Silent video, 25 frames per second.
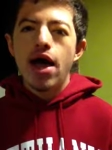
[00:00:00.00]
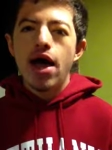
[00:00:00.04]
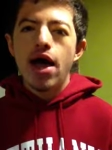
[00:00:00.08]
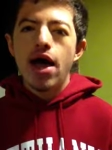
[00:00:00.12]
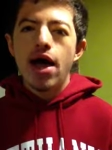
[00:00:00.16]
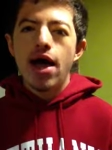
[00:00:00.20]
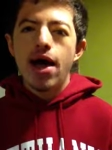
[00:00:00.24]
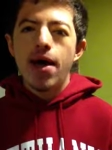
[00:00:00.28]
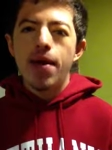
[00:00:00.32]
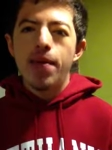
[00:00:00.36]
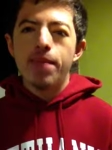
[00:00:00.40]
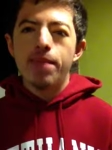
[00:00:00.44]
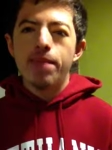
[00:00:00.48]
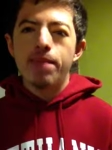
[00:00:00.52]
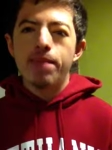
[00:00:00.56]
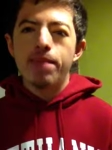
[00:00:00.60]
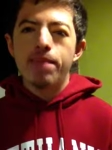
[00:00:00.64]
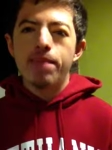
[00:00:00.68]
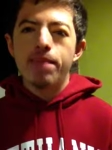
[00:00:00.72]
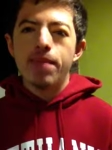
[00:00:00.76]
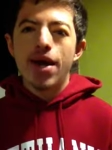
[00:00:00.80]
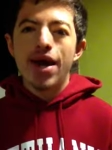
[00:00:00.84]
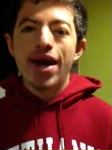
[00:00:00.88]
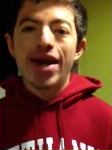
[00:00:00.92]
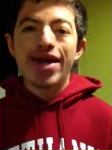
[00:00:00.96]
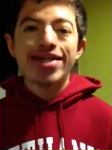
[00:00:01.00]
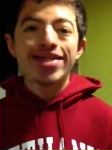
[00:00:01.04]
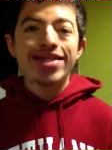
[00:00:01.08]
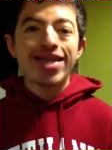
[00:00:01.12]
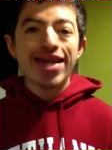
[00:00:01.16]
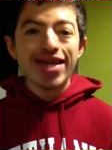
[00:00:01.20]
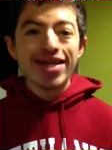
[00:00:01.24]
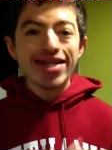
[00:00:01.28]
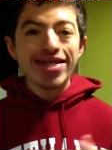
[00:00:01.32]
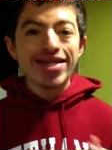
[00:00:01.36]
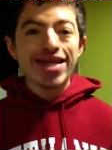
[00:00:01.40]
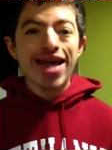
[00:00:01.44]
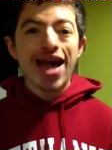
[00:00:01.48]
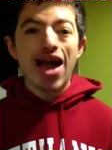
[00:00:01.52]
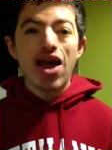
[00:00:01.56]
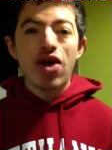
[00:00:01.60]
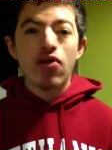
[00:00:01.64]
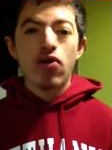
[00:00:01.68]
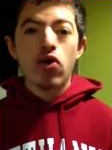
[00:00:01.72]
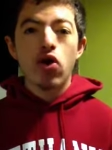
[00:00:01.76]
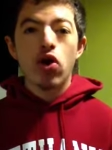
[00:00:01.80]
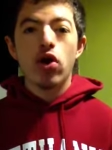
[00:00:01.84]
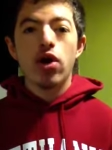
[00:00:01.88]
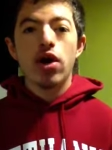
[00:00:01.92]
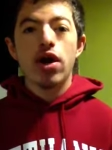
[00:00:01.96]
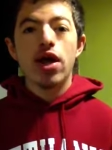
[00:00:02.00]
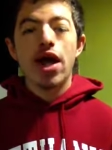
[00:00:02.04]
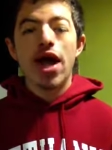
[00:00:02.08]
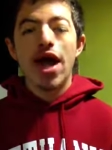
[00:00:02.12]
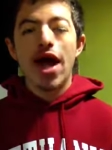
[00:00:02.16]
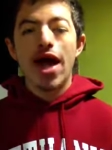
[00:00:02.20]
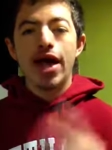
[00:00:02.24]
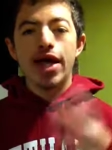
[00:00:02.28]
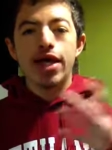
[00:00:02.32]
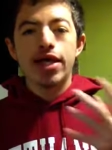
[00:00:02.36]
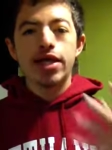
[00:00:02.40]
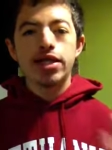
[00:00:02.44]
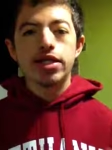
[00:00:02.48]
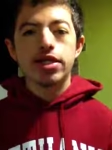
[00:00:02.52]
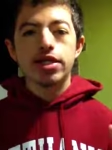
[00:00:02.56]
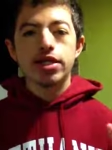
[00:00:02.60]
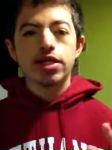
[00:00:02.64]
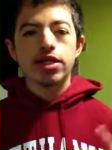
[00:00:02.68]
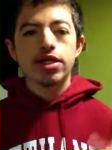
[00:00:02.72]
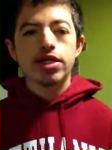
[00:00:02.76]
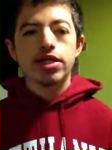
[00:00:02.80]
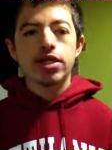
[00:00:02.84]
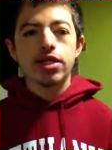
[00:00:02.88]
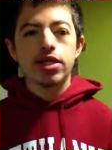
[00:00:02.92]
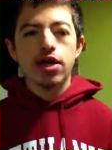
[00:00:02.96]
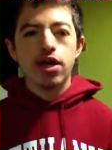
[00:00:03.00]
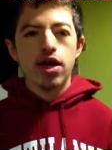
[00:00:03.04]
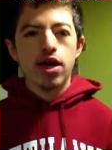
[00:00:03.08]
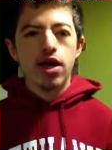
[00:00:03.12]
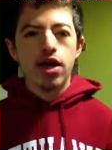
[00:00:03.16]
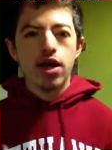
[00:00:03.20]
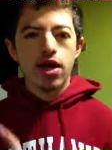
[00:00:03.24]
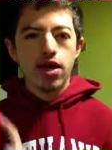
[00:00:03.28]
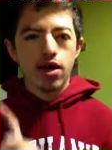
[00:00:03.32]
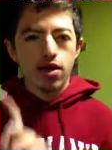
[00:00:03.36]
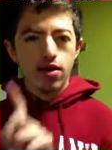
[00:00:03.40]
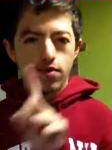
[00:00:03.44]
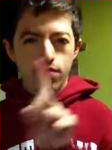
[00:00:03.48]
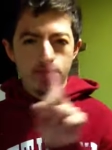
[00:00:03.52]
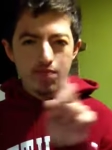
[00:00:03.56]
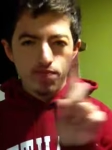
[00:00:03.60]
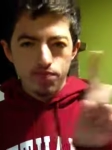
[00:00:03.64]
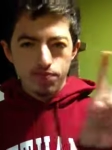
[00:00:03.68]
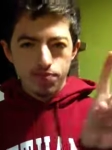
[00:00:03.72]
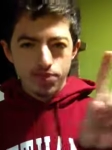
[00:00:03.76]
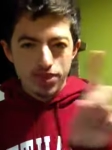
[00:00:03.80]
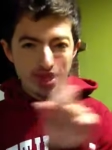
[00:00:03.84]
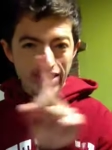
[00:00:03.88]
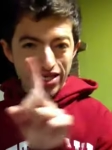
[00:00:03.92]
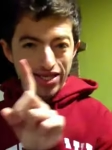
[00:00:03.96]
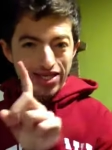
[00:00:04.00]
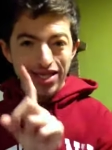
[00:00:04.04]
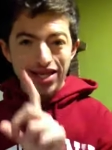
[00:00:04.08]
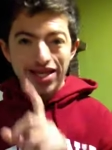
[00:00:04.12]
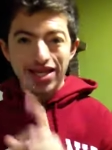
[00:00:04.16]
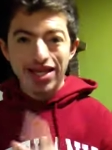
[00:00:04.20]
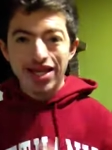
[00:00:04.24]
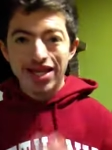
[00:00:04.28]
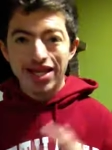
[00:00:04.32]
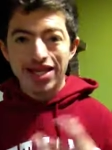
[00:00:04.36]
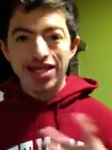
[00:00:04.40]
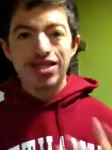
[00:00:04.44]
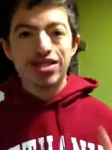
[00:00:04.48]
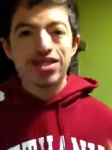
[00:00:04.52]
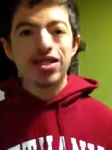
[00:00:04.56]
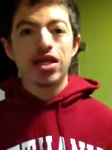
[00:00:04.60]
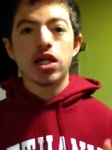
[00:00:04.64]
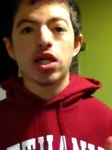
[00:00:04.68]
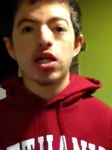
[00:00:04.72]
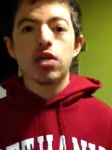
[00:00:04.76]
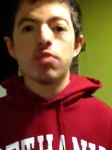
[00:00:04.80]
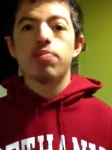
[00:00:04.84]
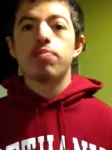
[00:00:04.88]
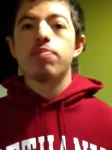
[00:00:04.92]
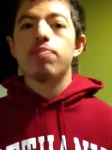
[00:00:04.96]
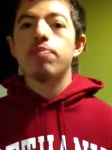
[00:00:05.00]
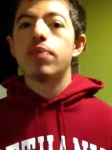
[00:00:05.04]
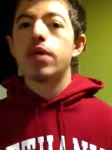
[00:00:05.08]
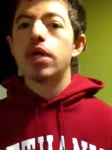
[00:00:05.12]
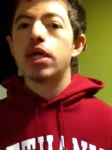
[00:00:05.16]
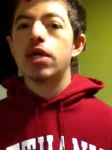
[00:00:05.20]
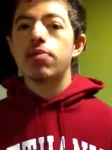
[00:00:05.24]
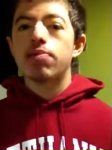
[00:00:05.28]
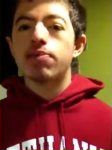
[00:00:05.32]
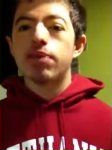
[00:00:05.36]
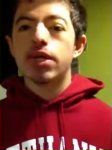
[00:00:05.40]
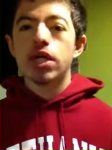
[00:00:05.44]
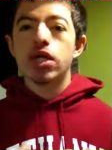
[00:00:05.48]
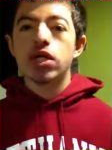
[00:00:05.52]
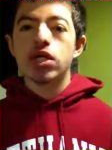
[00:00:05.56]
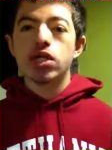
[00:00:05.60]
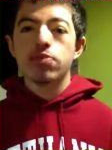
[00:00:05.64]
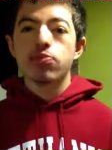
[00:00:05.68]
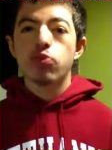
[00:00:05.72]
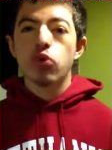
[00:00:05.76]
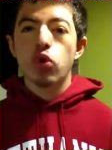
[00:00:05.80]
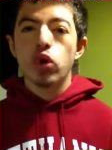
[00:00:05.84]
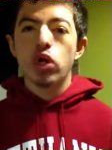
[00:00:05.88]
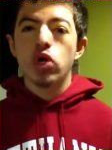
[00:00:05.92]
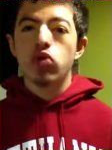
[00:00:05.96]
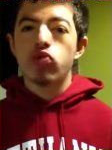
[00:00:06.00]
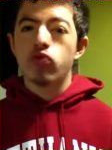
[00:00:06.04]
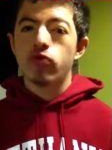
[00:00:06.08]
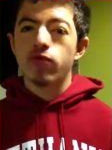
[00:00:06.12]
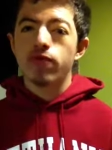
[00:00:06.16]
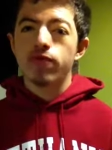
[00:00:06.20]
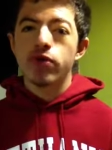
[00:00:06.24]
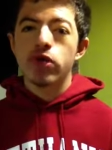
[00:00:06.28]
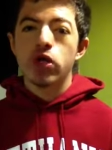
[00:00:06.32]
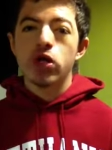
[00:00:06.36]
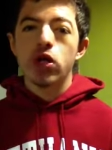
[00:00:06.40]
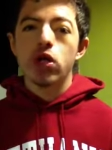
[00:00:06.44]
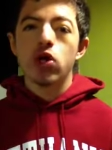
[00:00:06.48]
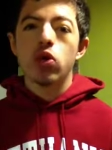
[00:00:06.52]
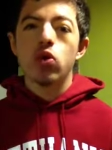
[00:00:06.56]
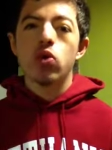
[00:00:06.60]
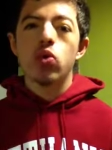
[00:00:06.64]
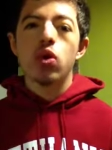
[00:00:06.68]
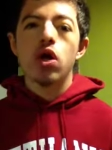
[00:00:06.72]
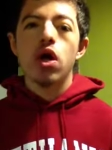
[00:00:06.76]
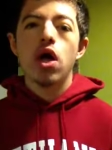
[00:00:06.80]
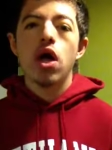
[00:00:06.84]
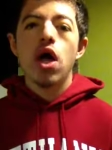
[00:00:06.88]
Um, and I say Sauron as this is going to be, be a spoiler review.